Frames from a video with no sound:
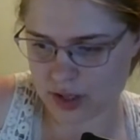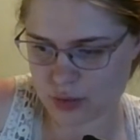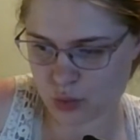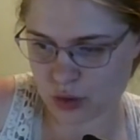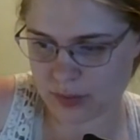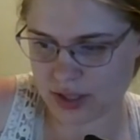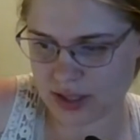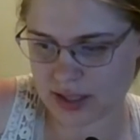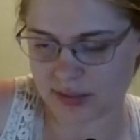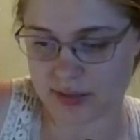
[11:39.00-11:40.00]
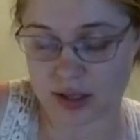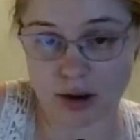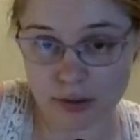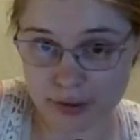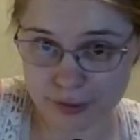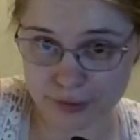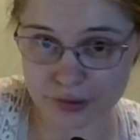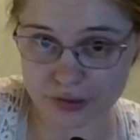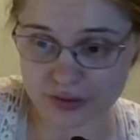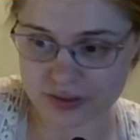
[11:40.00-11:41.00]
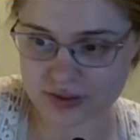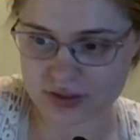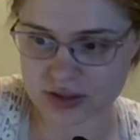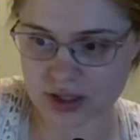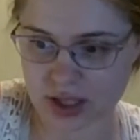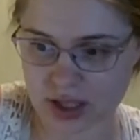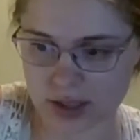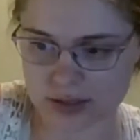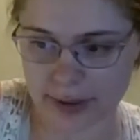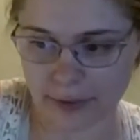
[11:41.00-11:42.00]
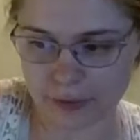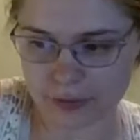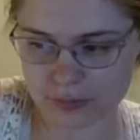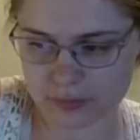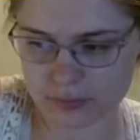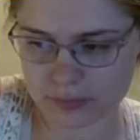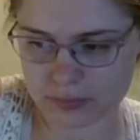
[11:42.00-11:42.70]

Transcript: One woman in the article talked about